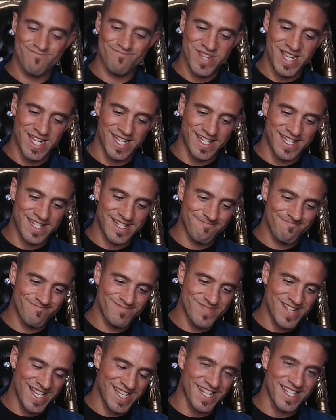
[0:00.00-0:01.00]
It's
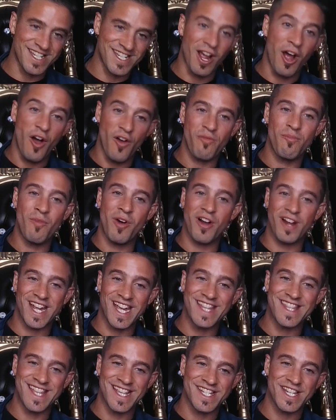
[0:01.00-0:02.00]
a tough
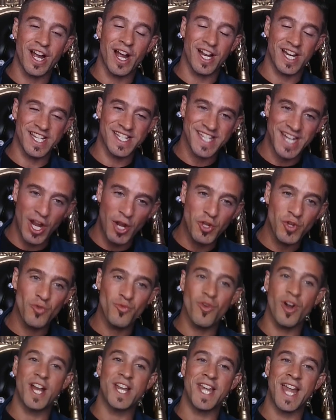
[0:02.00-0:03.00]
market. This I can tell you
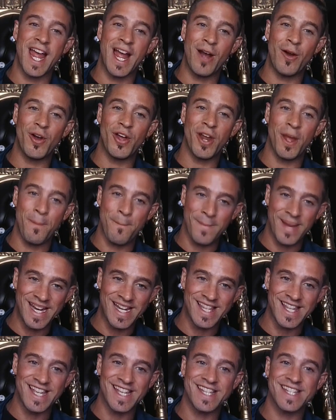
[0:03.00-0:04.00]
right now, and I mean
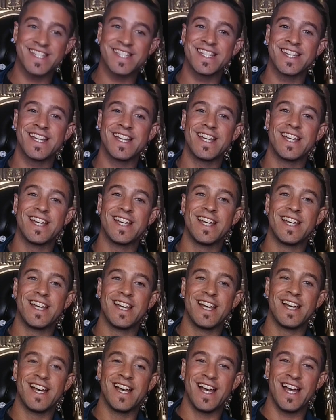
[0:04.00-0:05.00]
this.
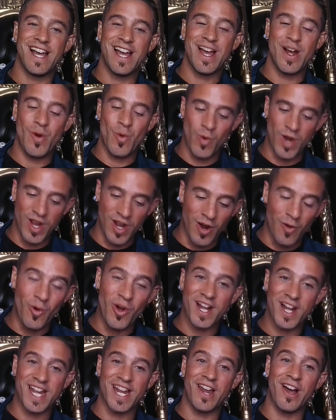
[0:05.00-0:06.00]
We are
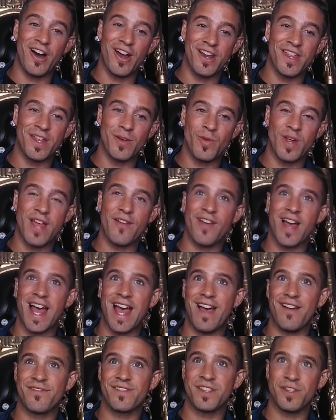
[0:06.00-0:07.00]
working harder than we ever
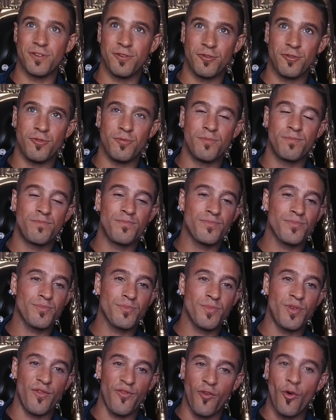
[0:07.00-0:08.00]
have to
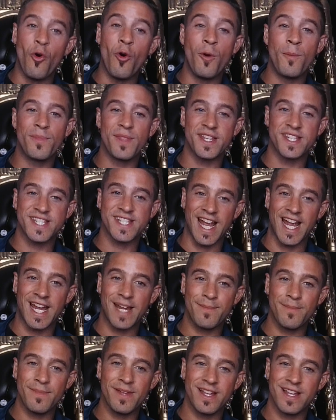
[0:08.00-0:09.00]
perform the
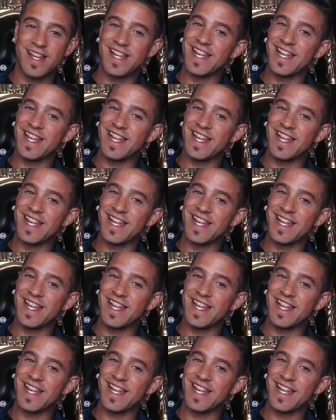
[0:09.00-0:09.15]
same.